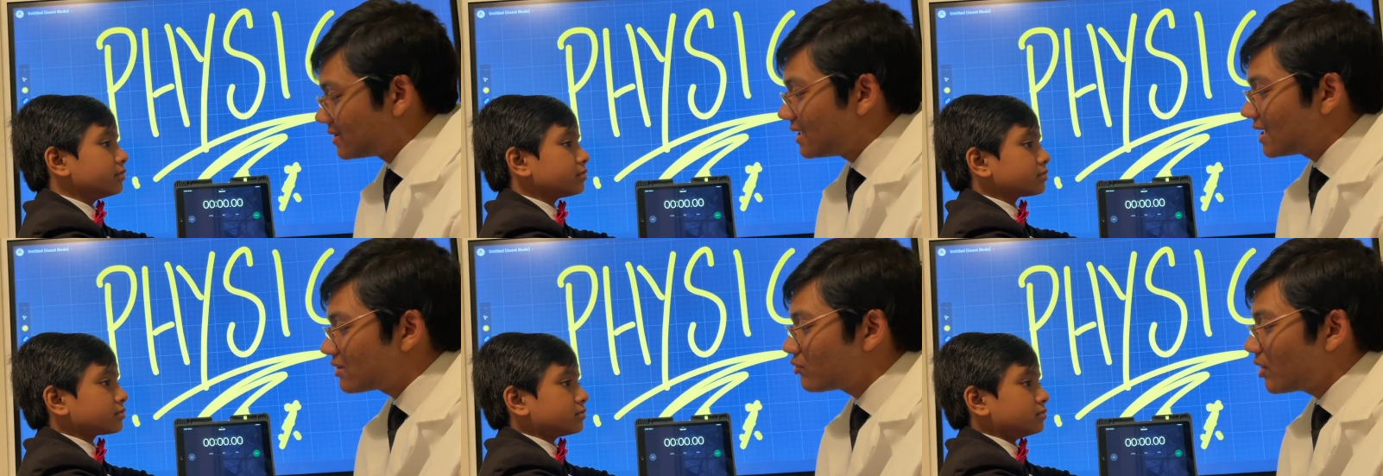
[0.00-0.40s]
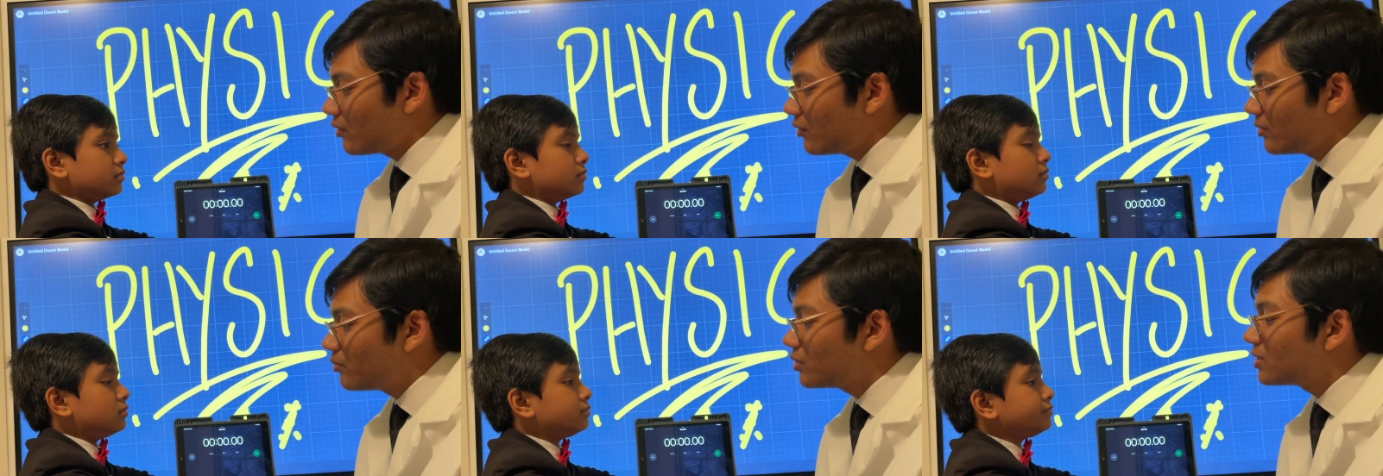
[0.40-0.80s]
Speaker 1: That's why
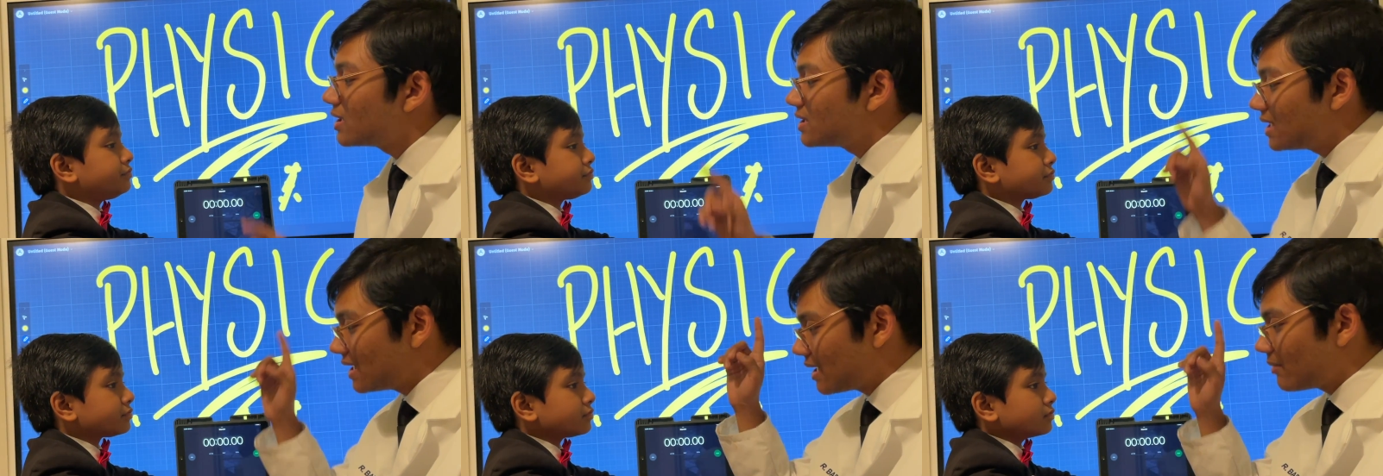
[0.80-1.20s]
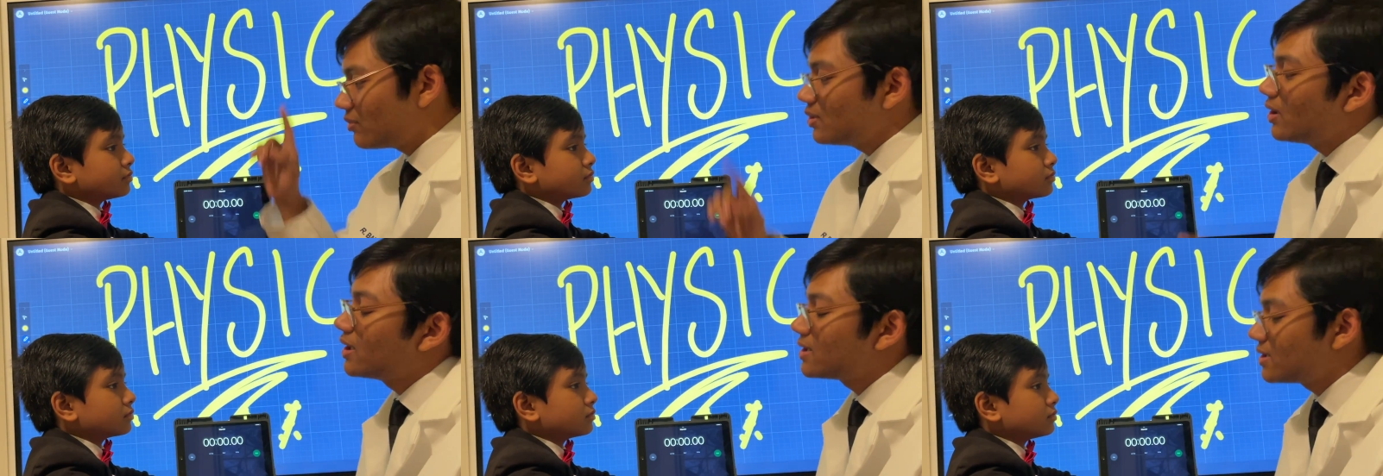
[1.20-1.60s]
we put the
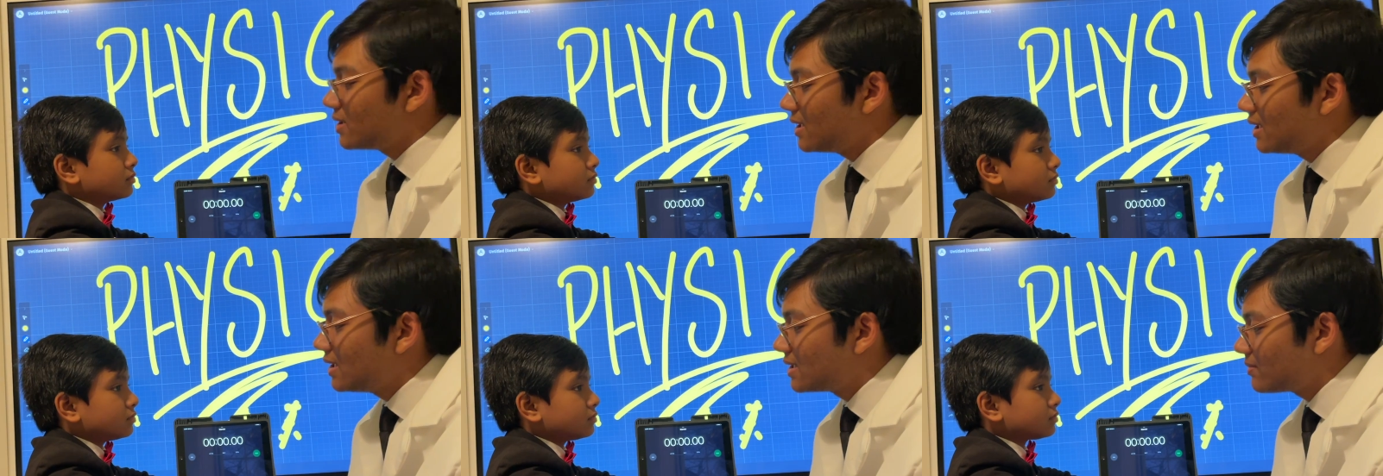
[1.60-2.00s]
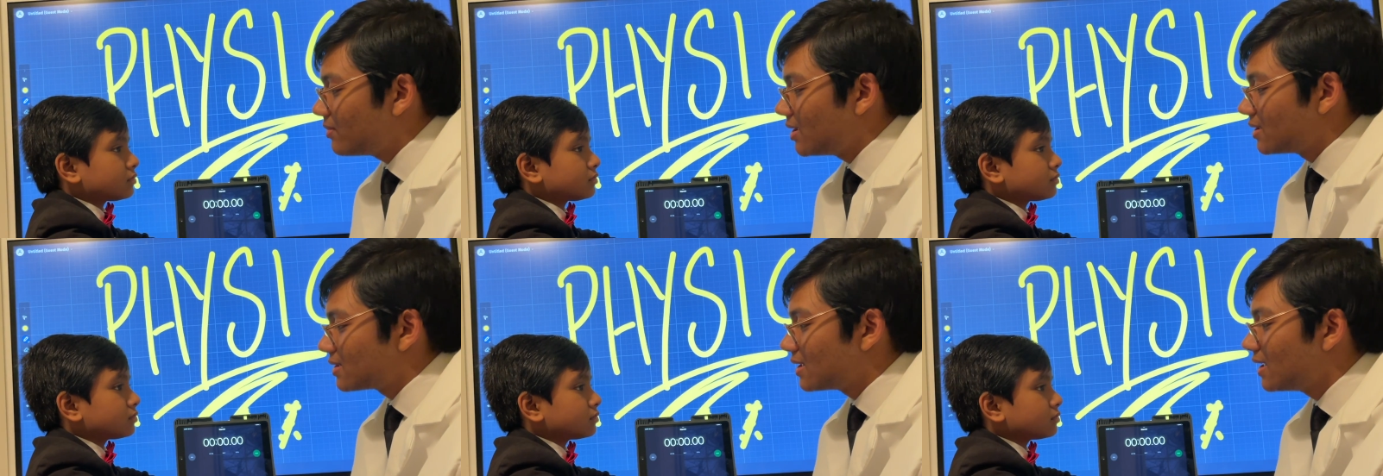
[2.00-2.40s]
JWST in
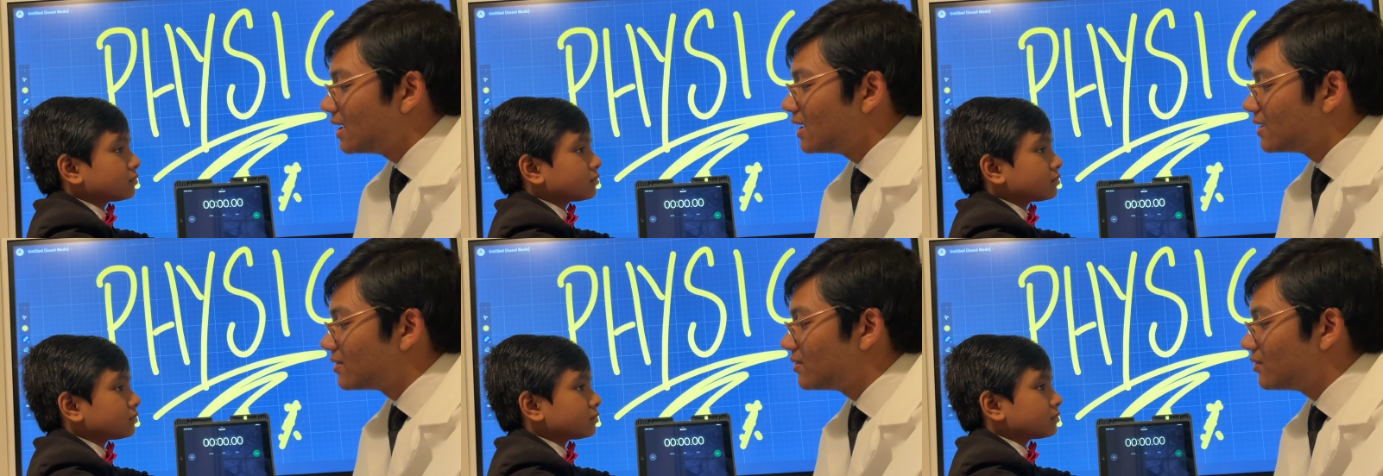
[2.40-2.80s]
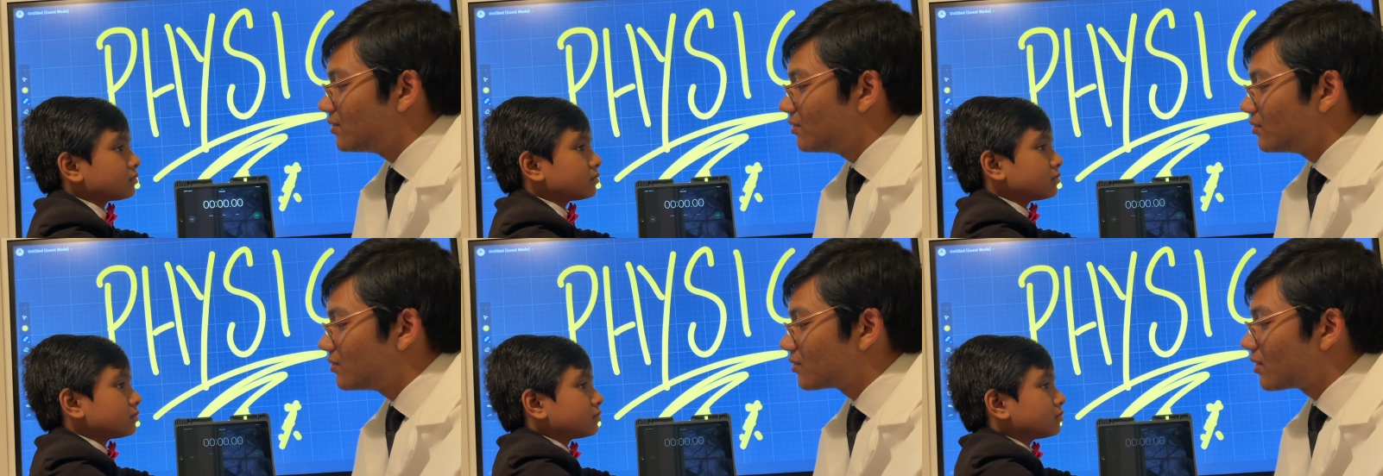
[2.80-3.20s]
space
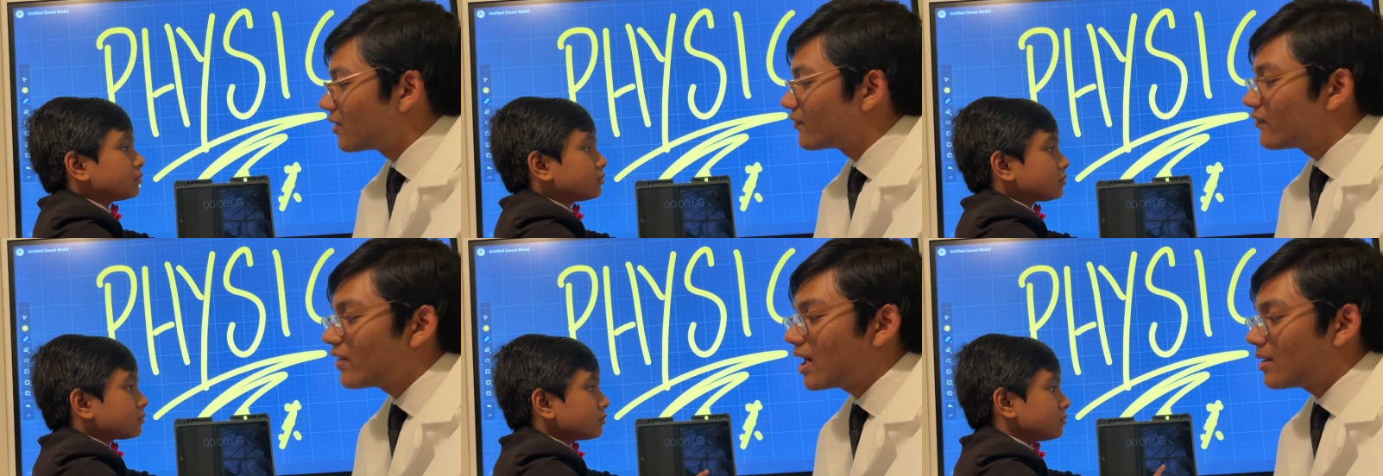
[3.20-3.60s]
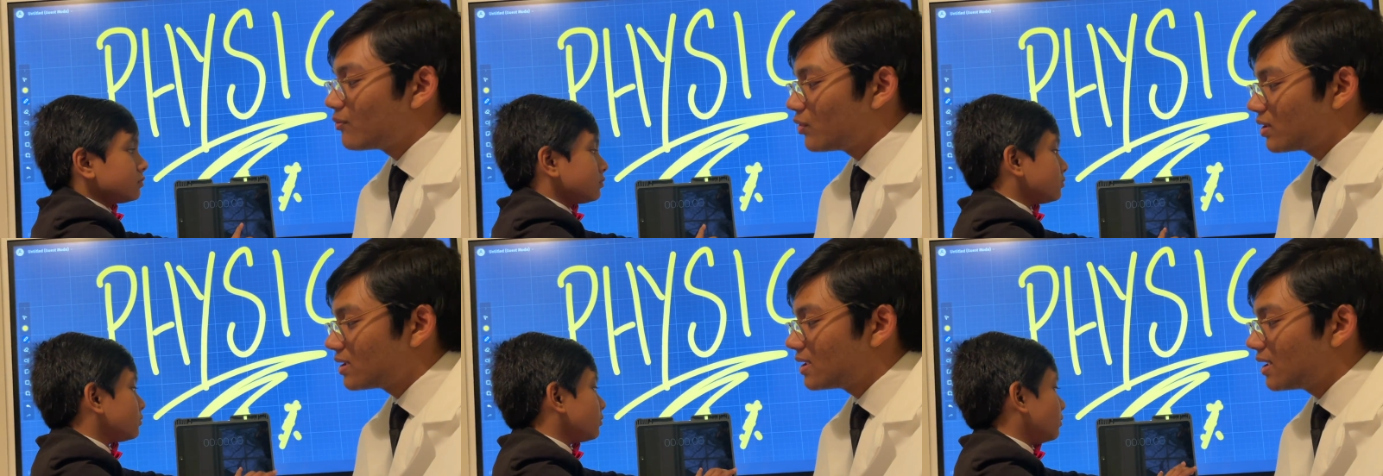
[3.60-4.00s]
to confirm
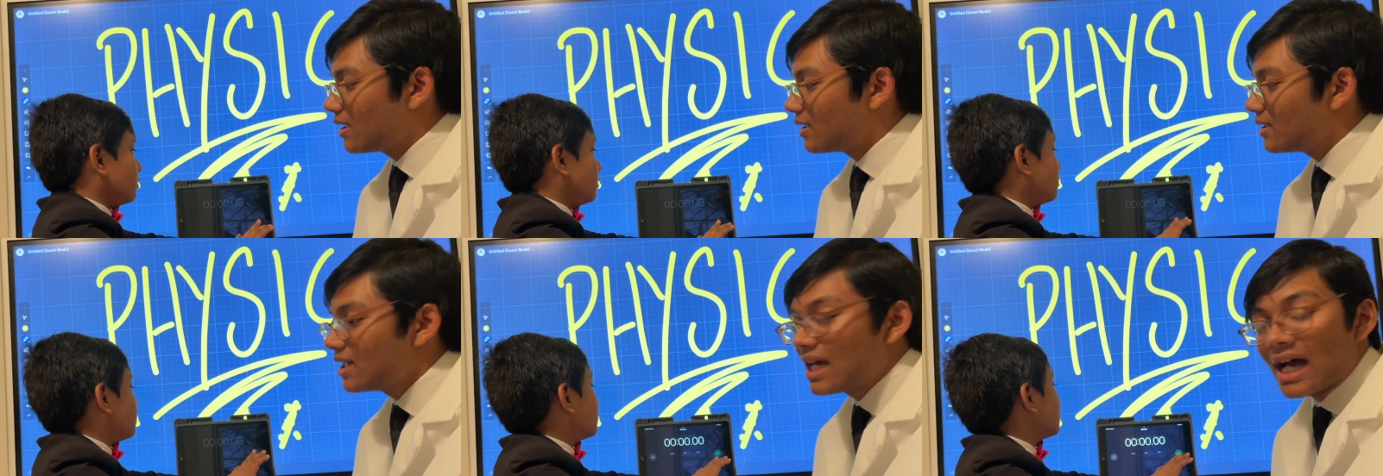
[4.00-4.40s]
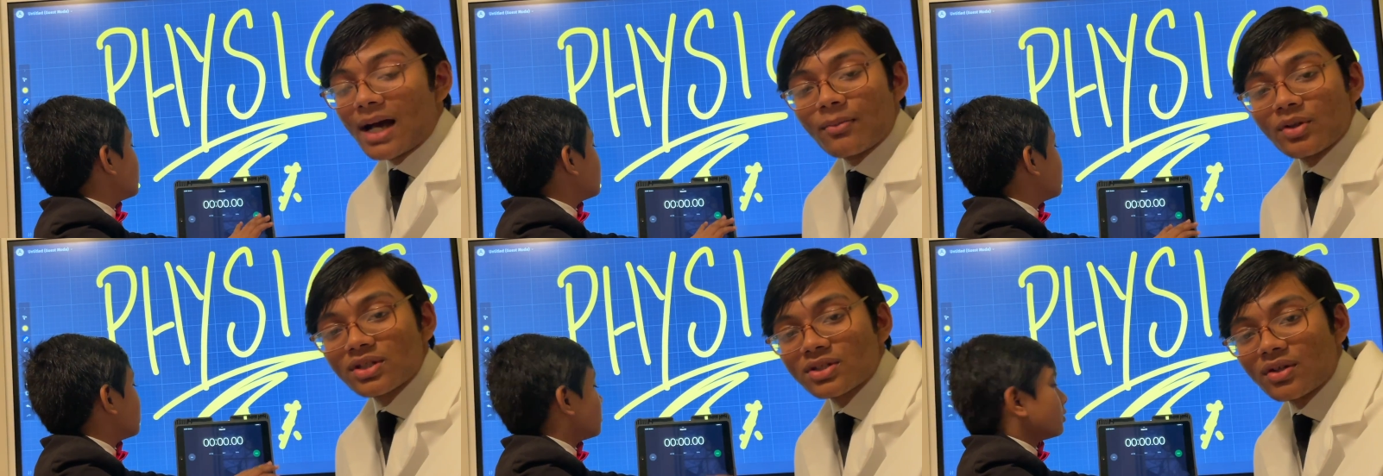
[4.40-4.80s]
what the
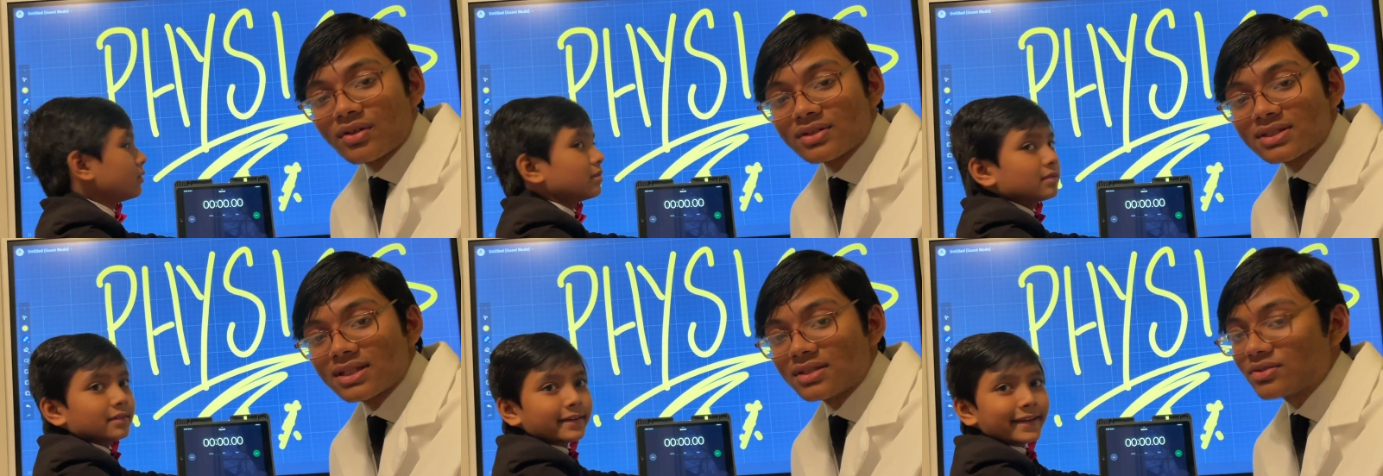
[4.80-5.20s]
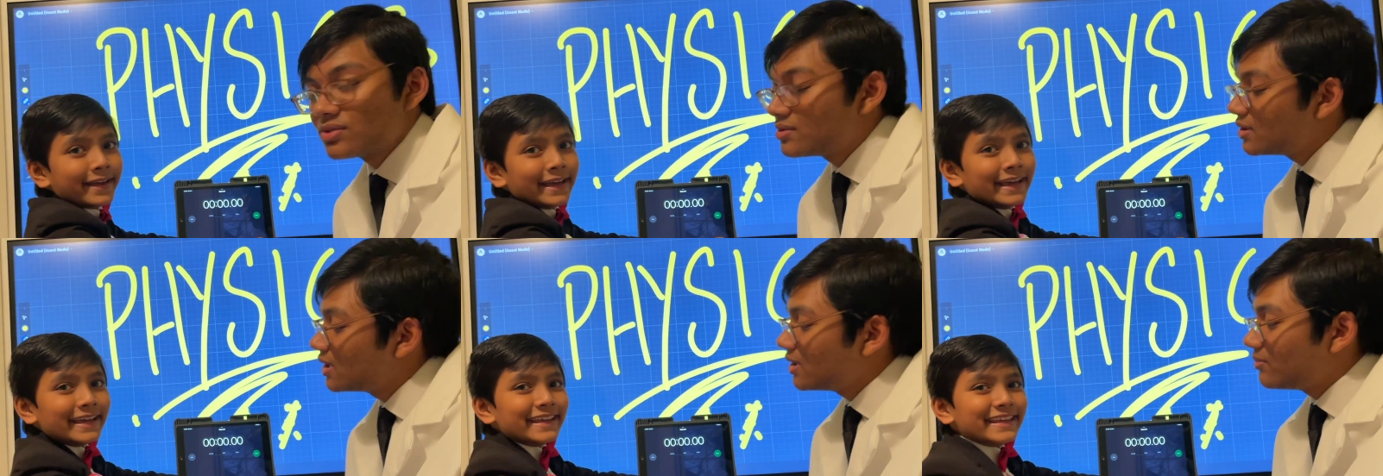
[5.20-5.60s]
Hubble's constant
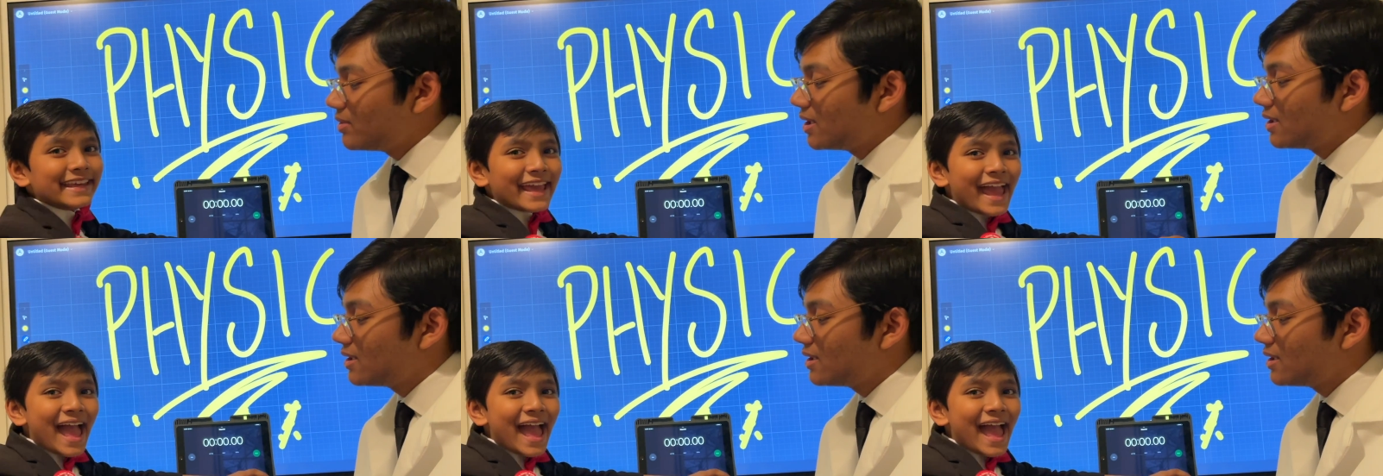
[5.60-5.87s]
should really be.